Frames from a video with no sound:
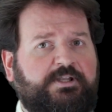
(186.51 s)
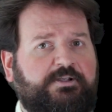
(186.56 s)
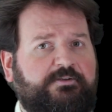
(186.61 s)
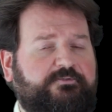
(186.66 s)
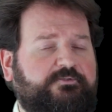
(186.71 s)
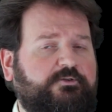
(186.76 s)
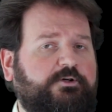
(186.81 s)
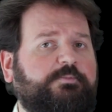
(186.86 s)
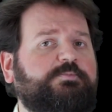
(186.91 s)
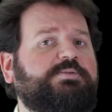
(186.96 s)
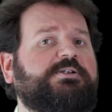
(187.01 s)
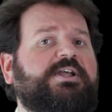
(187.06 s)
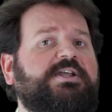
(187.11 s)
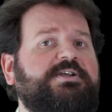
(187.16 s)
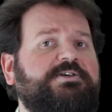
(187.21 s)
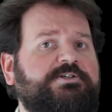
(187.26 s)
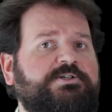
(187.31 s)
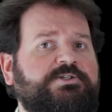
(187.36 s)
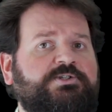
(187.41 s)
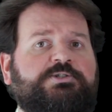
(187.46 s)
4
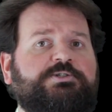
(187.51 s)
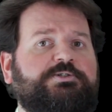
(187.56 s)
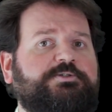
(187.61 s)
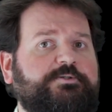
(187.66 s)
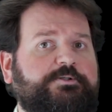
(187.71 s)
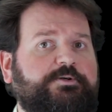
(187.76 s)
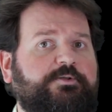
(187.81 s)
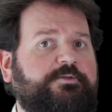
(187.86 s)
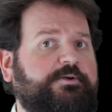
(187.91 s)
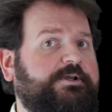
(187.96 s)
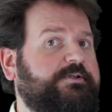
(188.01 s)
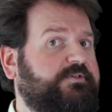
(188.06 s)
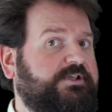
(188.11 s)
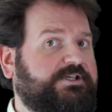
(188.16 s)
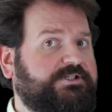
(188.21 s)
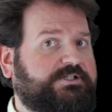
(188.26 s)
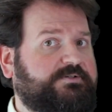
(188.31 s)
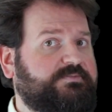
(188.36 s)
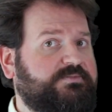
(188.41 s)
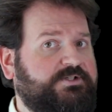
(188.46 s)
players, you draw 3
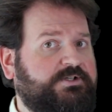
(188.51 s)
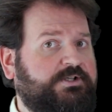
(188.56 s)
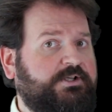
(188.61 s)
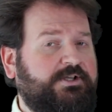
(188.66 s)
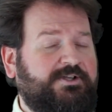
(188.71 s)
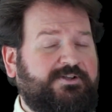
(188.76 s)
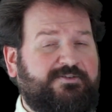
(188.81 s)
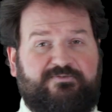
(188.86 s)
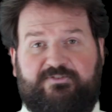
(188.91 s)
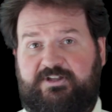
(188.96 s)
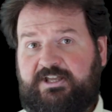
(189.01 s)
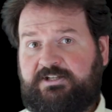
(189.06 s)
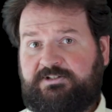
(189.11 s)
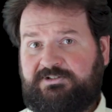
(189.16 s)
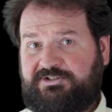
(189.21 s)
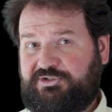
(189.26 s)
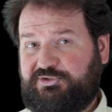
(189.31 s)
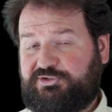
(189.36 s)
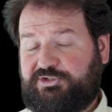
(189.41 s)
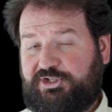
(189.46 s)
victims.
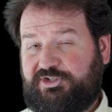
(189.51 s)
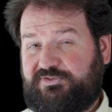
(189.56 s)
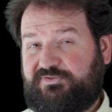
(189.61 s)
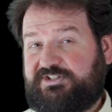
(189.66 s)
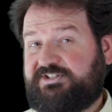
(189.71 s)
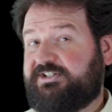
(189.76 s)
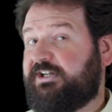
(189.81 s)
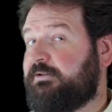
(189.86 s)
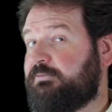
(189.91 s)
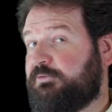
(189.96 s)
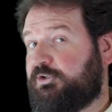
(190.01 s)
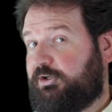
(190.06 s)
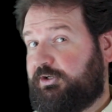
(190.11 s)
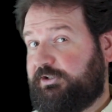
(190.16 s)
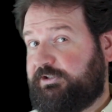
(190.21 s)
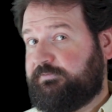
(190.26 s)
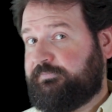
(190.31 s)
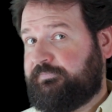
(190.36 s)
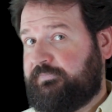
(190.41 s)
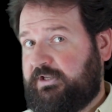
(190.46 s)
Then you toss the time
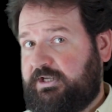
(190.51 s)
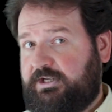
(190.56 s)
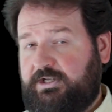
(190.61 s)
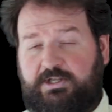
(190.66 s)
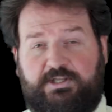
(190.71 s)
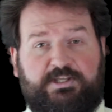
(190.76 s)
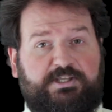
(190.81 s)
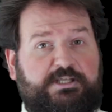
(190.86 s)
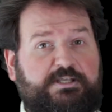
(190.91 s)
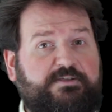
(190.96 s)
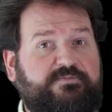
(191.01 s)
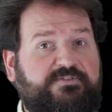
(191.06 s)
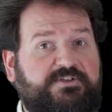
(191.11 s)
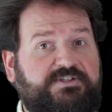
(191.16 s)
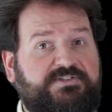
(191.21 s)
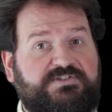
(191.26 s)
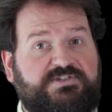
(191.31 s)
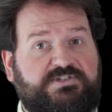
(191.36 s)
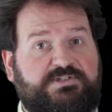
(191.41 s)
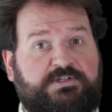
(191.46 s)
coin. If
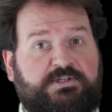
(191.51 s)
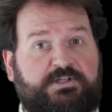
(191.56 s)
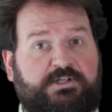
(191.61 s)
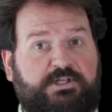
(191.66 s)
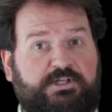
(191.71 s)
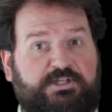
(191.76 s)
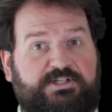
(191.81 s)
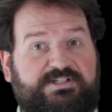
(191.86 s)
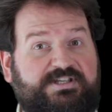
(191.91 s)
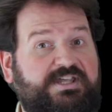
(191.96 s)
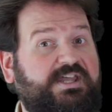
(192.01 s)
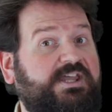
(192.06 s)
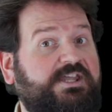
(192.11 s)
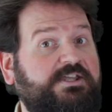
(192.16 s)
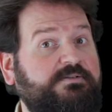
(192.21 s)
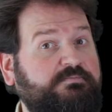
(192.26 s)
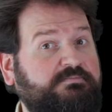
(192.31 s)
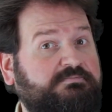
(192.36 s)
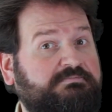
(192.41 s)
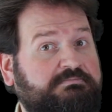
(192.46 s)
it's
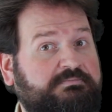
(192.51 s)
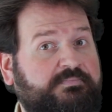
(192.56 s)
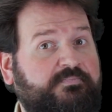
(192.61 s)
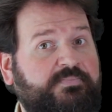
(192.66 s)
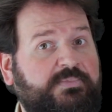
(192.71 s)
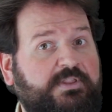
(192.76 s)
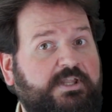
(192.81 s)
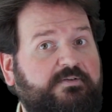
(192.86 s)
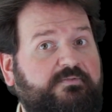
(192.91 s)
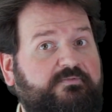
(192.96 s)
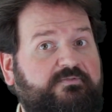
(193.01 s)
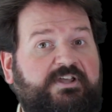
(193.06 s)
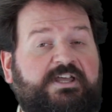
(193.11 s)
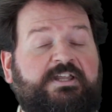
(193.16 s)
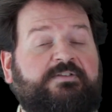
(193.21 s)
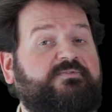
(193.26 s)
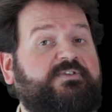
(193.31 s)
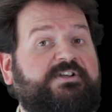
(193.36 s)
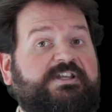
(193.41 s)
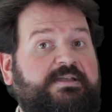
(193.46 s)
day,
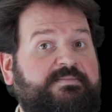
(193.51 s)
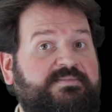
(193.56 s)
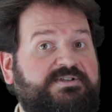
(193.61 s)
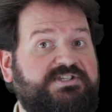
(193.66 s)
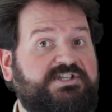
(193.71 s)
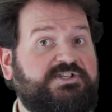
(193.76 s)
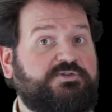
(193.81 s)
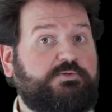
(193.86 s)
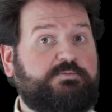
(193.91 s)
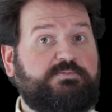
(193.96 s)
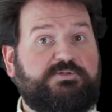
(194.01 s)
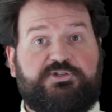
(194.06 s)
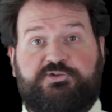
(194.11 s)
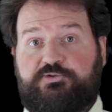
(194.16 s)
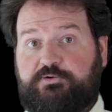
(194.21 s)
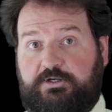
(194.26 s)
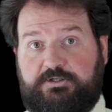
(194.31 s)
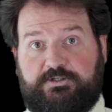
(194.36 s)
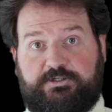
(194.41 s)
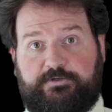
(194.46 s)
then the nemesis will be
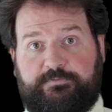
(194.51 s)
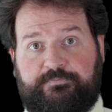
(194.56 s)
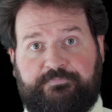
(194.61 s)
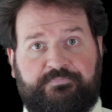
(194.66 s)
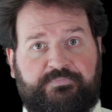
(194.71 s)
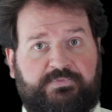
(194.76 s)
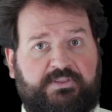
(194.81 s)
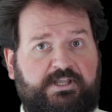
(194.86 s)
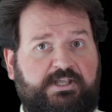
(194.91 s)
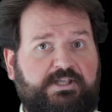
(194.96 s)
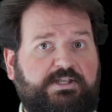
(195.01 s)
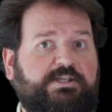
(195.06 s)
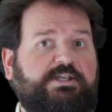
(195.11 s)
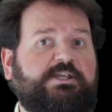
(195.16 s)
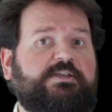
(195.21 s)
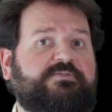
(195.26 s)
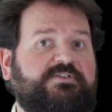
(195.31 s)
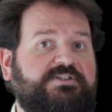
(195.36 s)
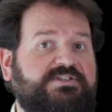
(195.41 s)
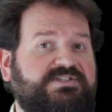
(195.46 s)
stronger.
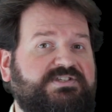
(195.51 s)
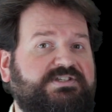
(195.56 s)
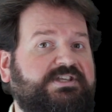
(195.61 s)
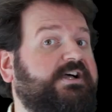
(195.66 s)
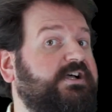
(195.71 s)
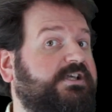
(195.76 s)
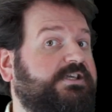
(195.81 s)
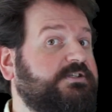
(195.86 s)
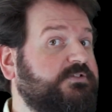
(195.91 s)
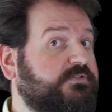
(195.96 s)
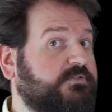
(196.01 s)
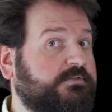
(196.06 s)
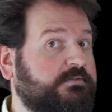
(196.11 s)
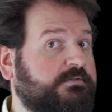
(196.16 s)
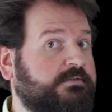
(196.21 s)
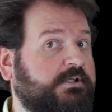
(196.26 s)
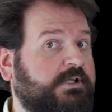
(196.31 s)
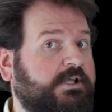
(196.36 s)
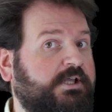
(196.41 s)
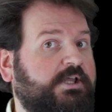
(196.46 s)
If it's night,
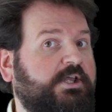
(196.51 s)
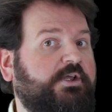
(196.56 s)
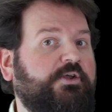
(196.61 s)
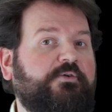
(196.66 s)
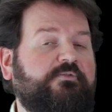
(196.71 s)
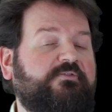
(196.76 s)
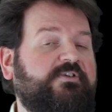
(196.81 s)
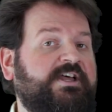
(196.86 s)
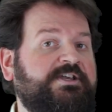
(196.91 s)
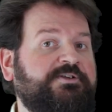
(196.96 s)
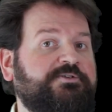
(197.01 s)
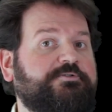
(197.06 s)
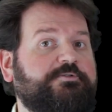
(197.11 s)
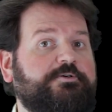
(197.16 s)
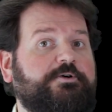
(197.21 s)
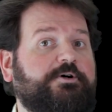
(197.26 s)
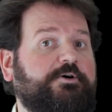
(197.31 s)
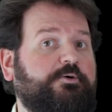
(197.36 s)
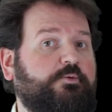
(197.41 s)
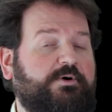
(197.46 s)
then you
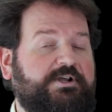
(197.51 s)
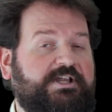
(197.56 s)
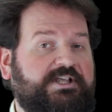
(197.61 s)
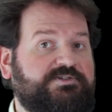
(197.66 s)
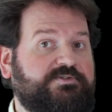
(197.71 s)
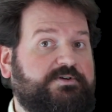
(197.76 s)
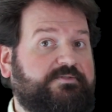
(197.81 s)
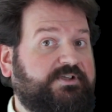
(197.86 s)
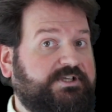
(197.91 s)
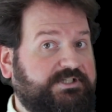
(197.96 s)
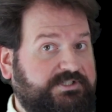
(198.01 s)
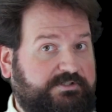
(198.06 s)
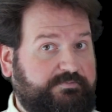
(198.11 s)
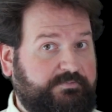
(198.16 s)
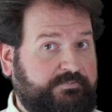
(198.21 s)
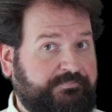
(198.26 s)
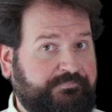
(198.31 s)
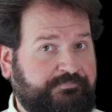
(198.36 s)
draw 1 extra victim.